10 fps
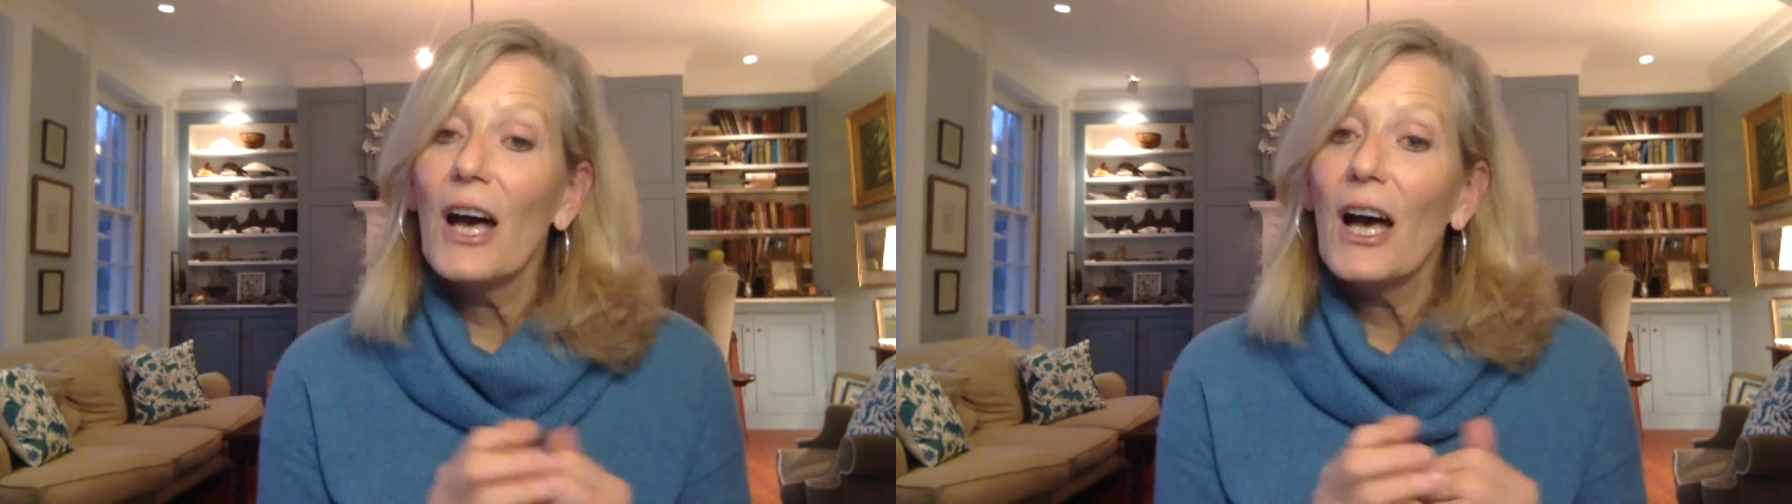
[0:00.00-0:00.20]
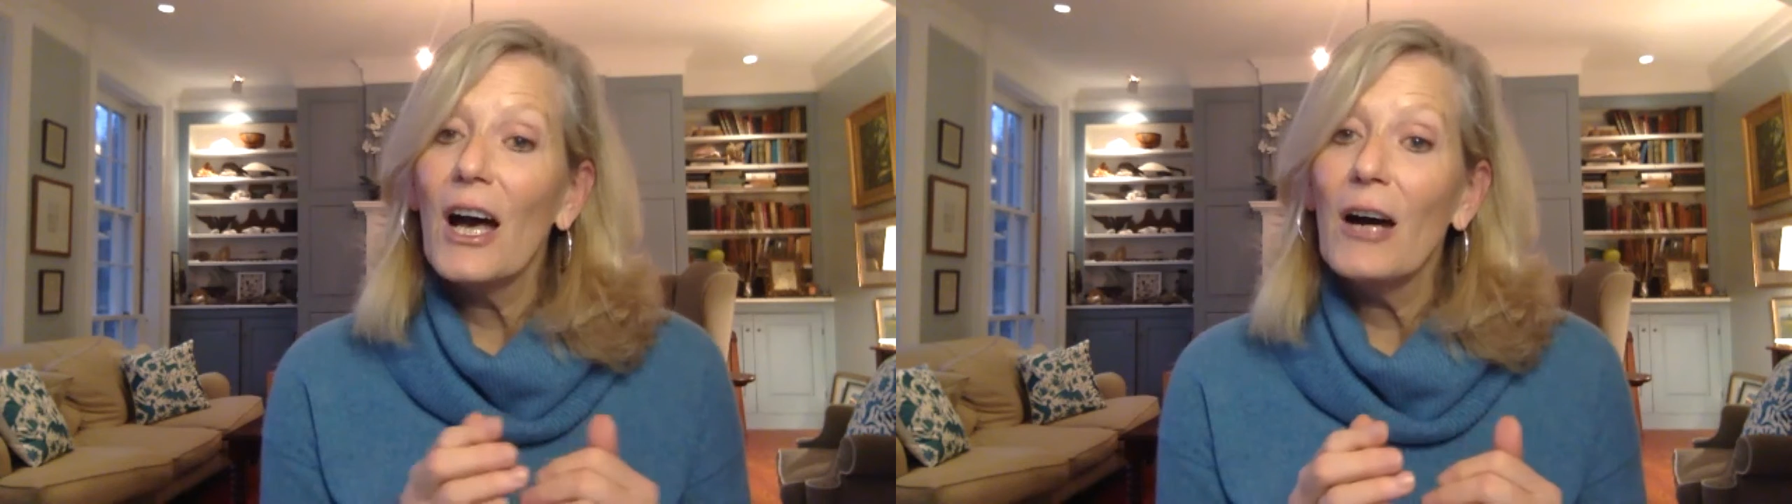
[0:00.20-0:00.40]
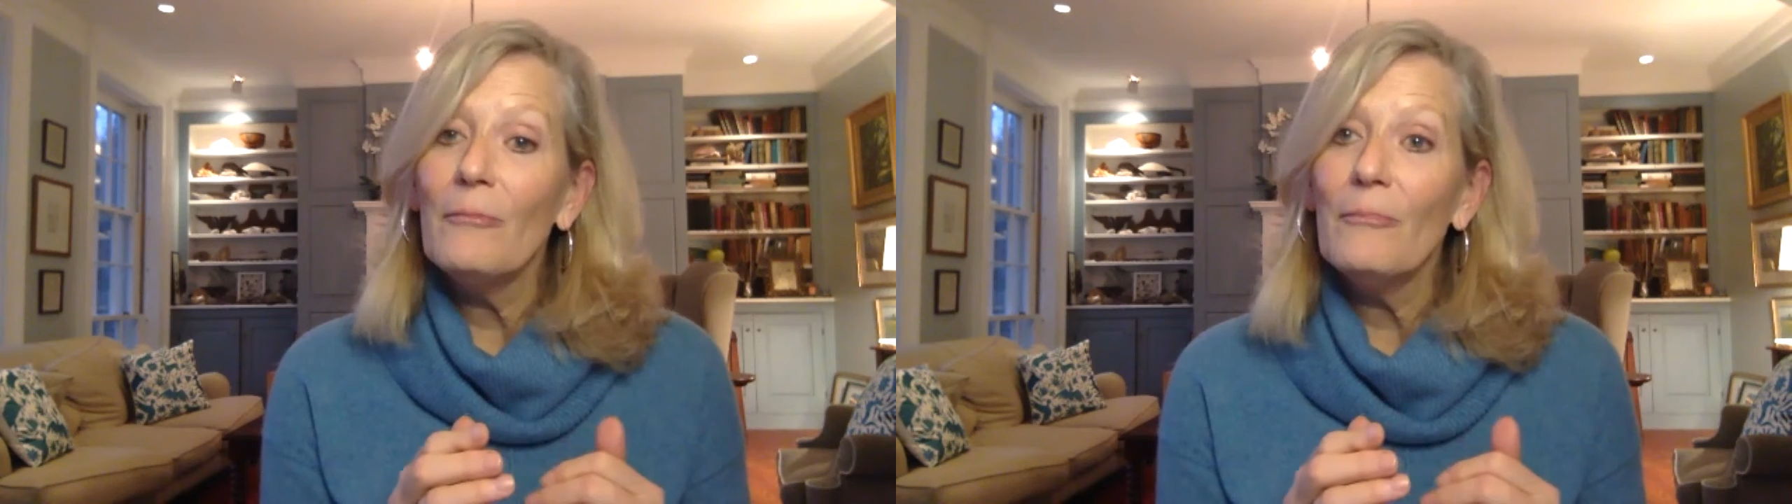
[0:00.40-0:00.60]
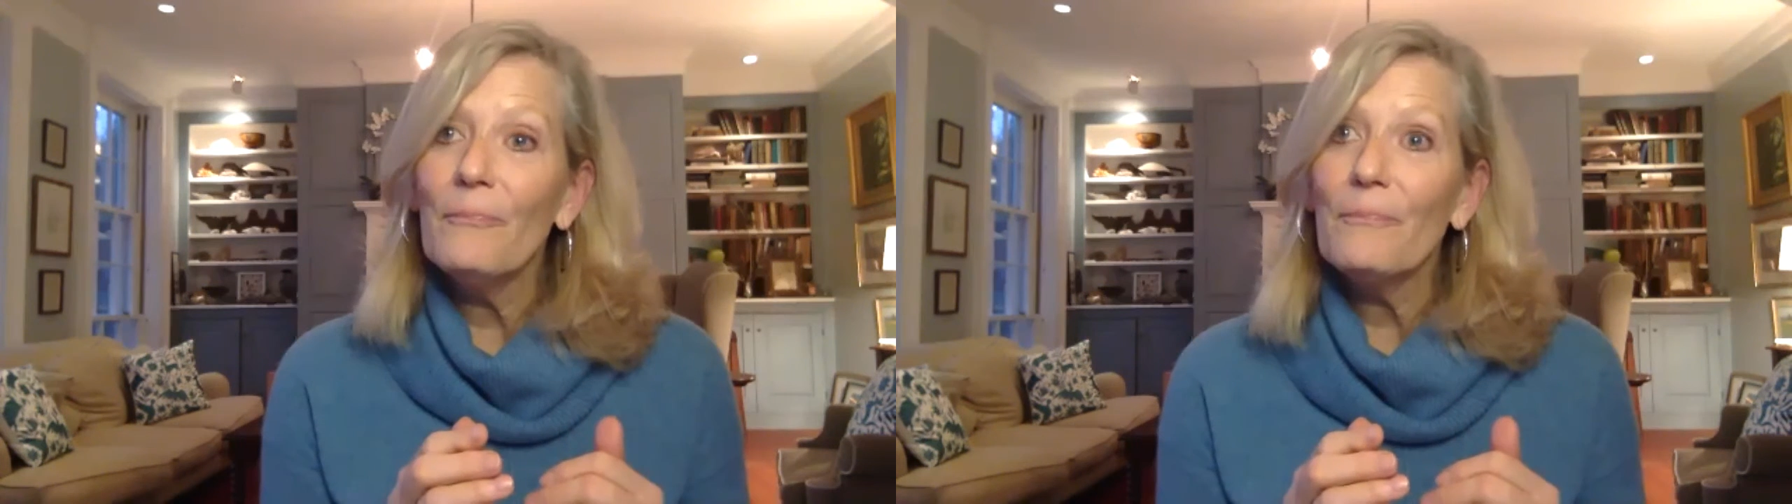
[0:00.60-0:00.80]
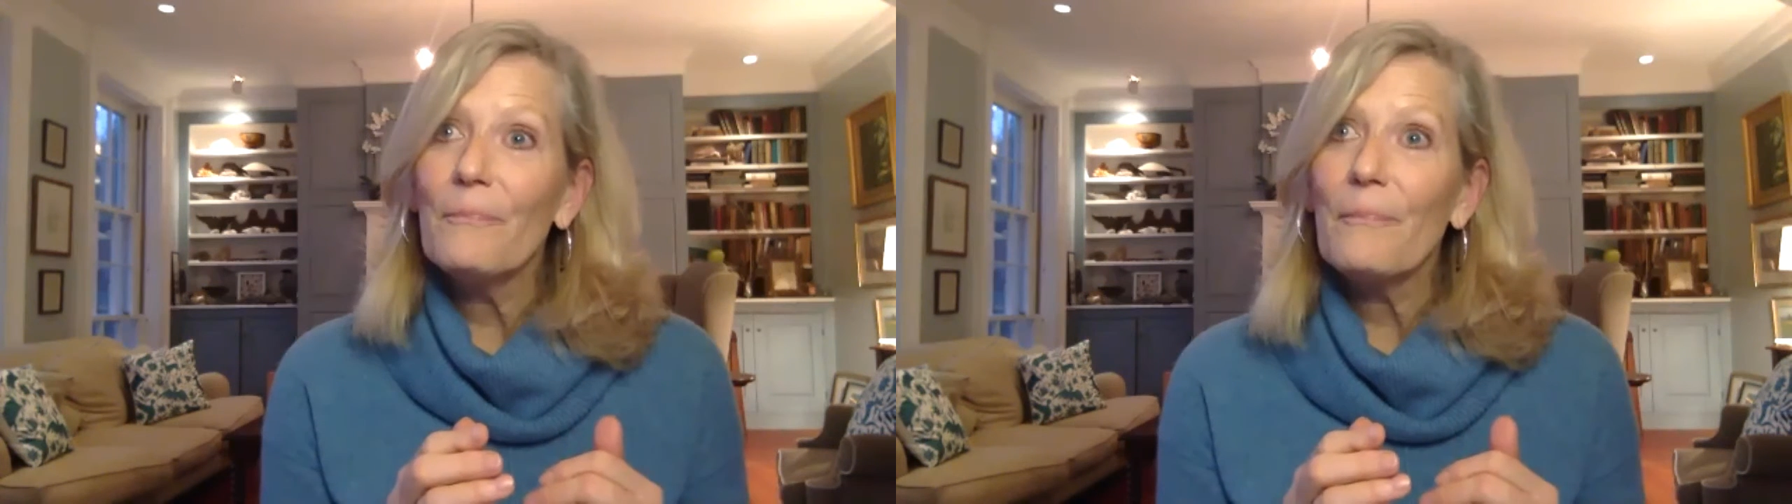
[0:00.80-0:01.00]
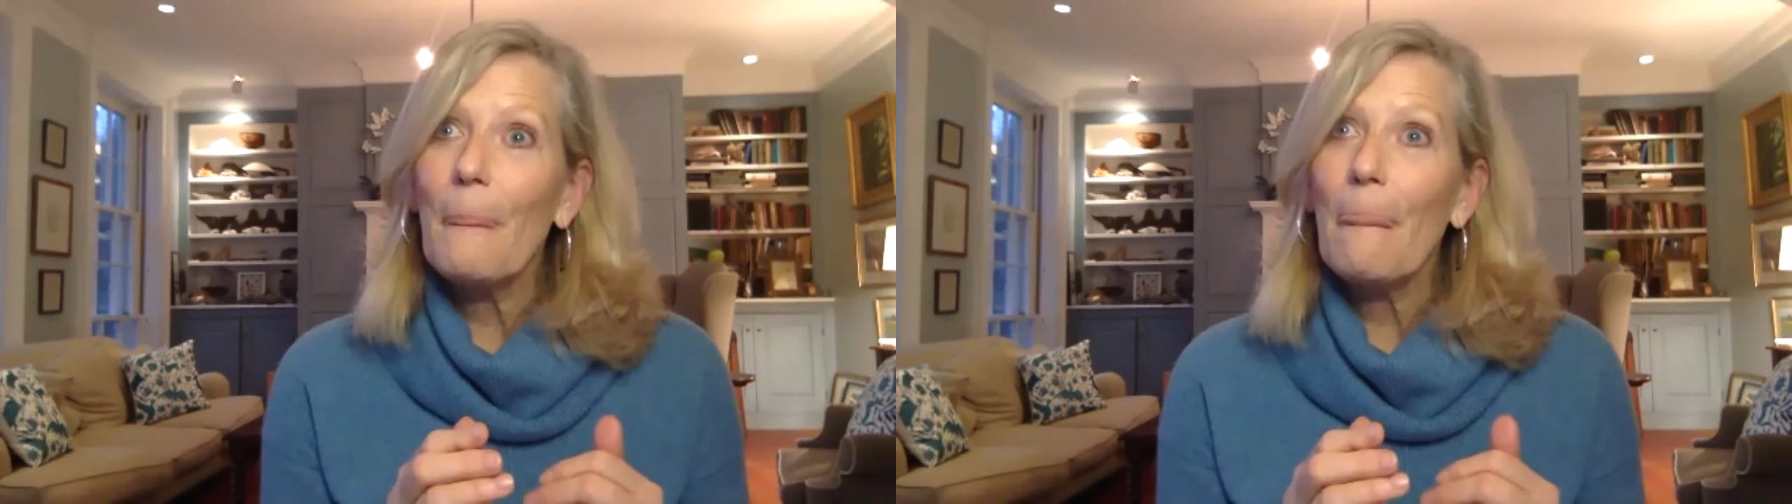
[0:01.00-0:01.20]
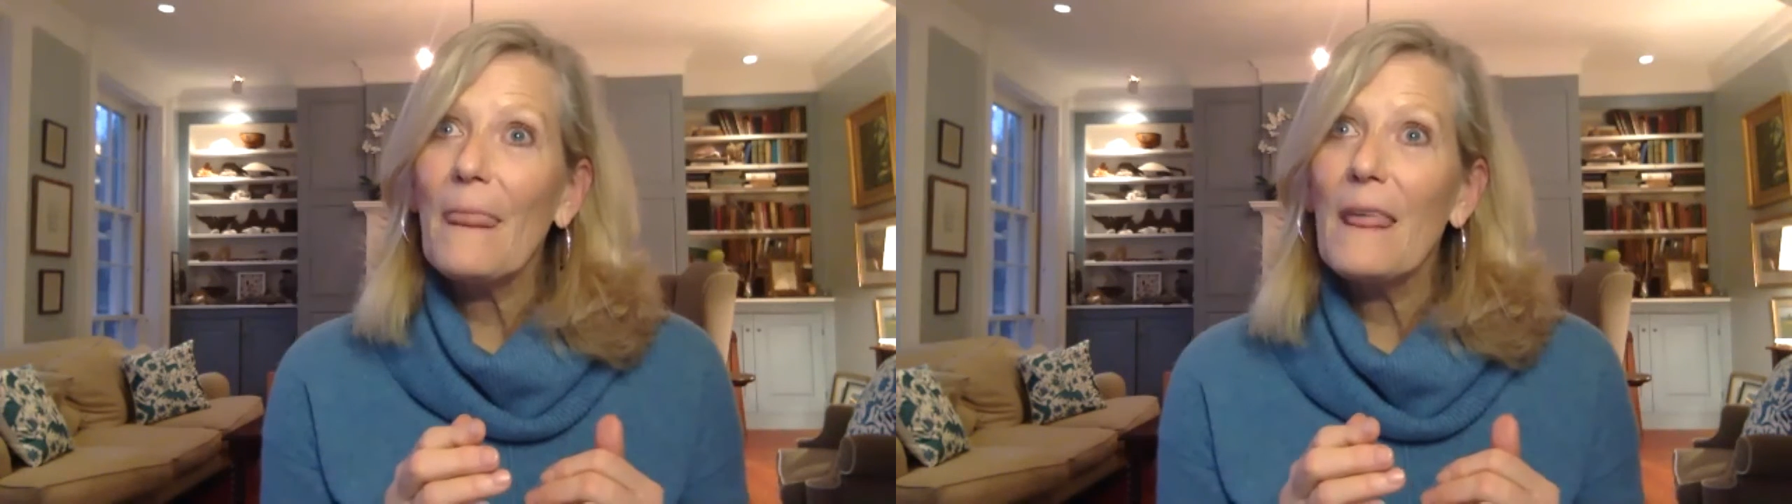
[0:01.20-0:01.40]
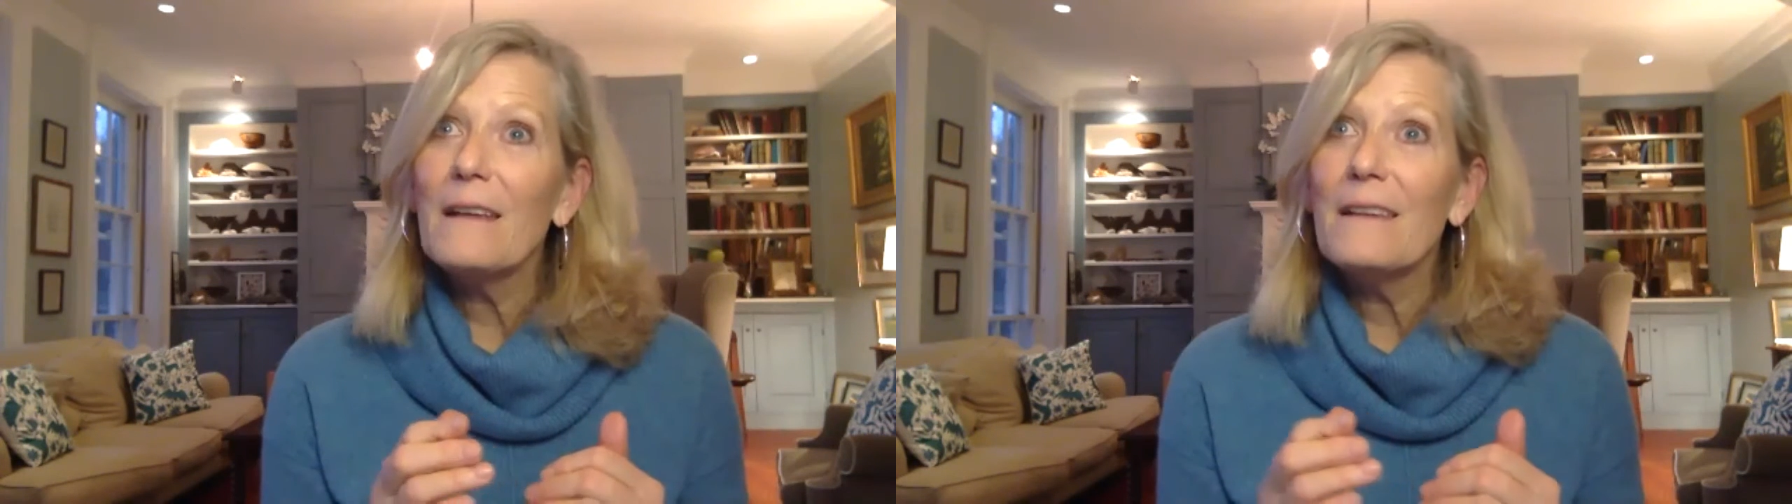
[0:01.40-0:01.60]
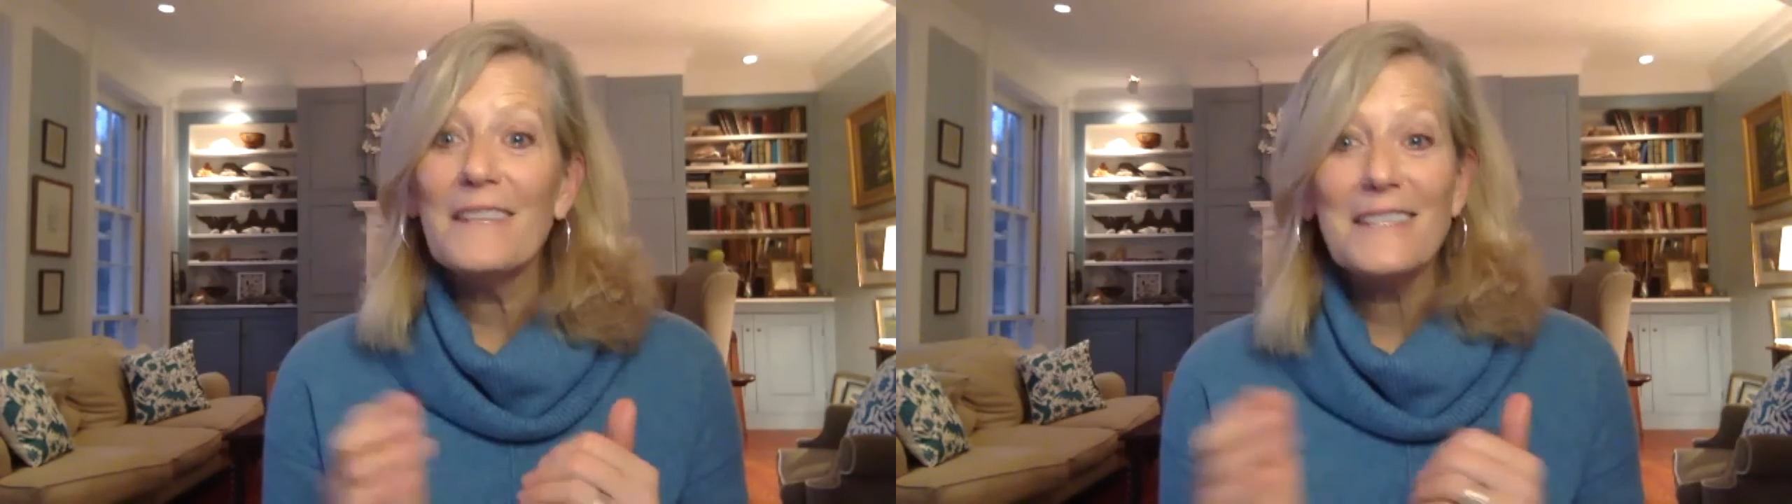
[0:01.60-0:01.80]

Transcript: the